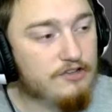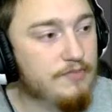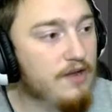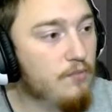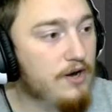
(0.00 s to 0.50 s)
But
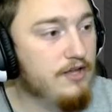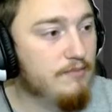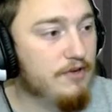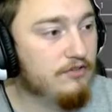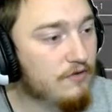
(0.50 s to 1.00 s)
I want to get
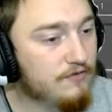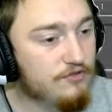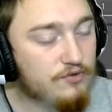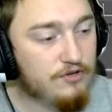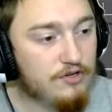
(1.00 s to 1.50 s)
myself
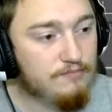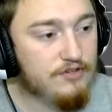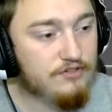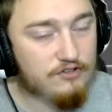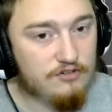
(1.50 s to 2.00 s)
into a good
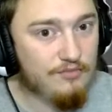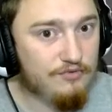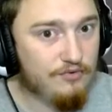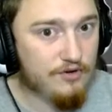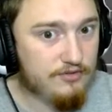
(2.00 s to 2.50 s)
position
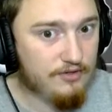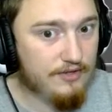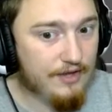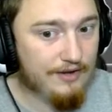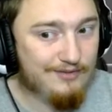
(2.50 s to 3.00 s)
before doing
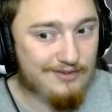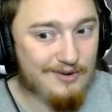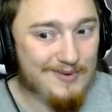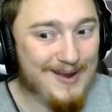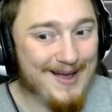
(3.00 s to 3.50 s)
that because I
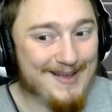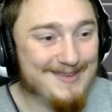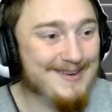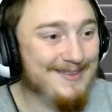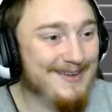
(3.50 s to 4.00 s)
don't want to
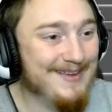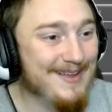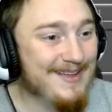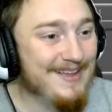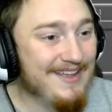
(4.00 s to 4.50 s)
accidentally
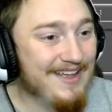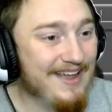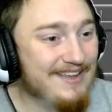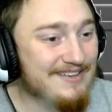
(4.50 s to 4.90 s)
end